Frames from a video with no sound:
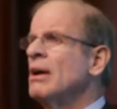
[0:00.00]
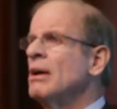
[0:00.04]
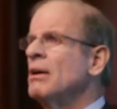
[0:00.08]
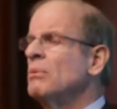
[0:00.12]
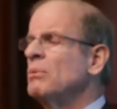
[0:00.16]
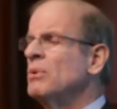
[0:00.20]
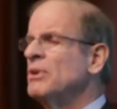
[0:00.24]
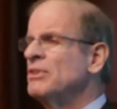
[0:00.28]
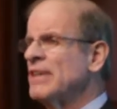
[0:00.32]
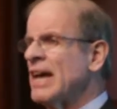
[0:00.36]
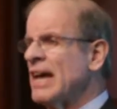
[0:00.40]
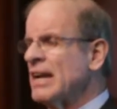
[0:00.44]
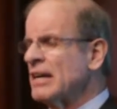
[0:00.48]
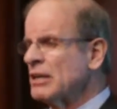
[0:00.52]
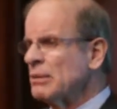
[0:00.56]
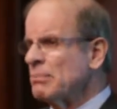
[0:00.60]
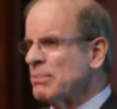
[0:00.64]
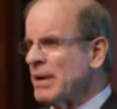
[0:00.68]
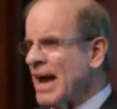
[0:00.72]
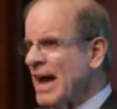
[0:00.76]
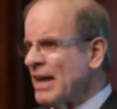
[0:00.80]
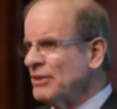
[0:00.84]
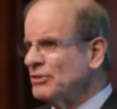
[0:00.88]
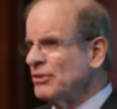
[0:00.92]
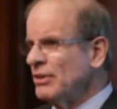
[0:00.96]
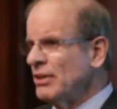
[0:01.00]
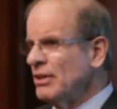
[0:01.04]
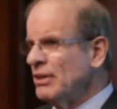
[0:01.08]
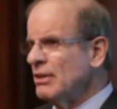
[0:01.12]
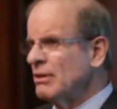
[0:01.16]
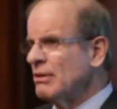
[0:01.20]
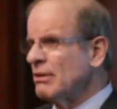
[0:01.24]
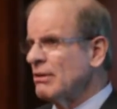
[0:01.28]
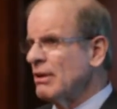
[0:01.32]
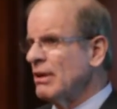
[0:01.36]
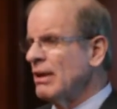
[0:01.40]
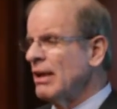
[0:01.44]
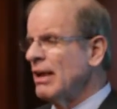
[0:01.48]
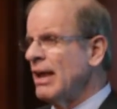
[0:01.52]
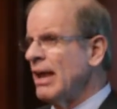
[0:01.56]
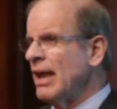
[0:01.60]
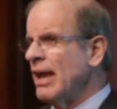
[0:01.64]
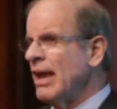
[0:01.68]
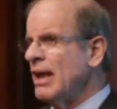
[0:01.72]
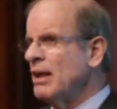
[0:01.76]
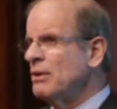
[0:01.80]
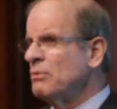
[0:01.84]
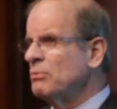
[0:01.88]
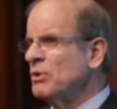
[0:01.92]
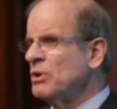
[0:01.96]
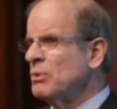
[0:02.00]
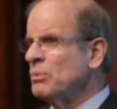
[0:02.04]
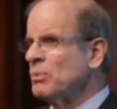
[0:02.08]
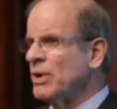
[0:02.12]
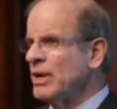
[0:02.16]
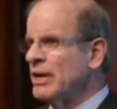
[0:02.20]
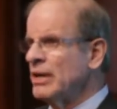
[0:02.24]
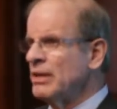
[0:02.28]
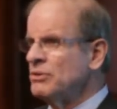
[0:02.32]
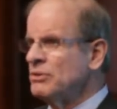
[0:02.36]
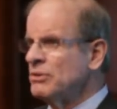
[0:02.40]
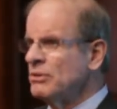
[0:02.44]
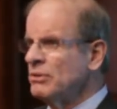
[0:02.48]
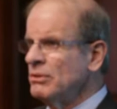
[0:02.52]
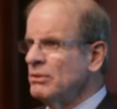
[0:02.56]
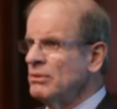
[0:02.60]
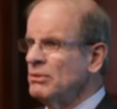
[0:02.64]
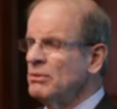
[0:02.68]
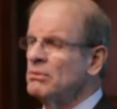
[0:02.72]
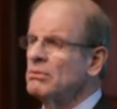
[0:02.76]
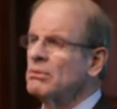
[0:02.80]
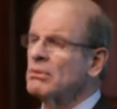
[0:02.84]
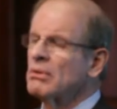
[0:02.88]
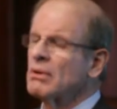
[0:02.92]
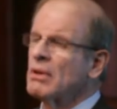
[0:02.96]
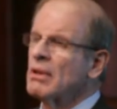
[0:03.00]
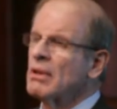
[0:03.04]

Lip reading: was out of capacity, and we wanted to